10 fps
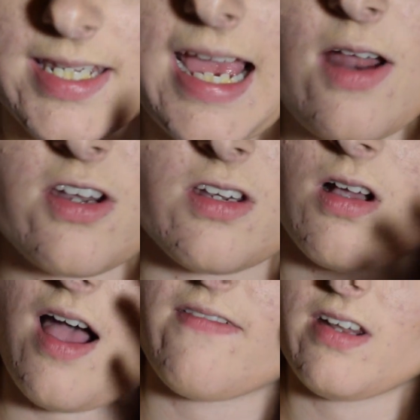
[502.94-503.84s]
down and
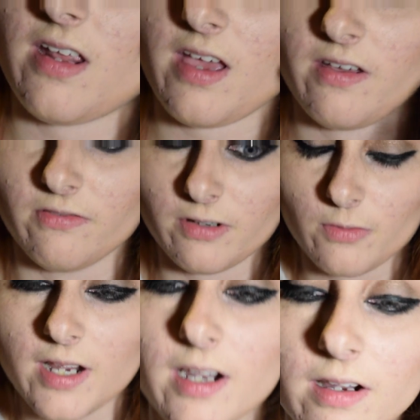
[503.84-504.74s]
you'll have it
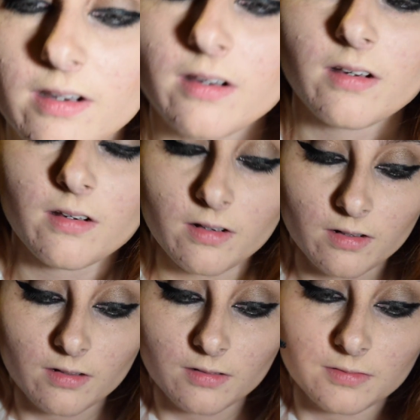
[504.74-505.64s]
everywhere.
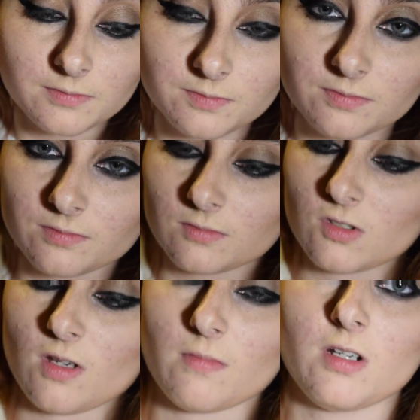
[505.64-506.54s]

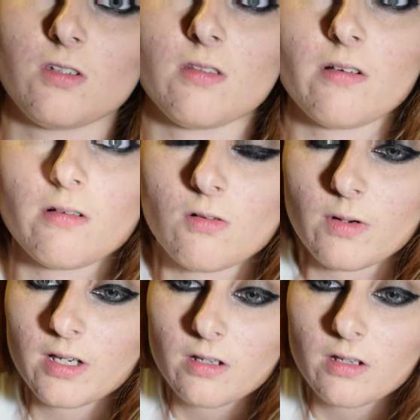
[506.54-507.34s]
So I'm going to do that real quick.